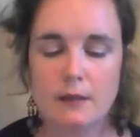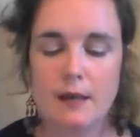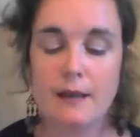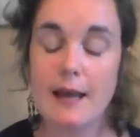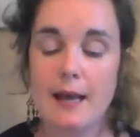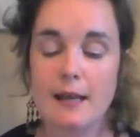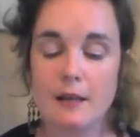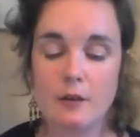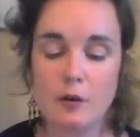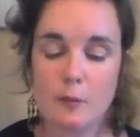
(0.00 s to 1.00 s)
then I
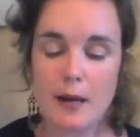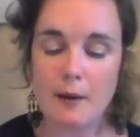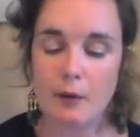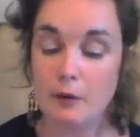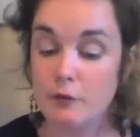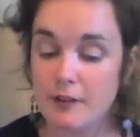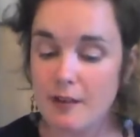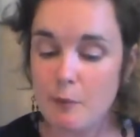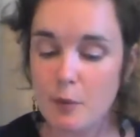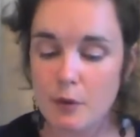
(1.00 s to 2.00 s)
thought about another
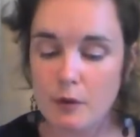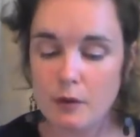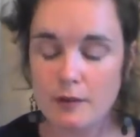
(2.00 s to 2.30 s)
example.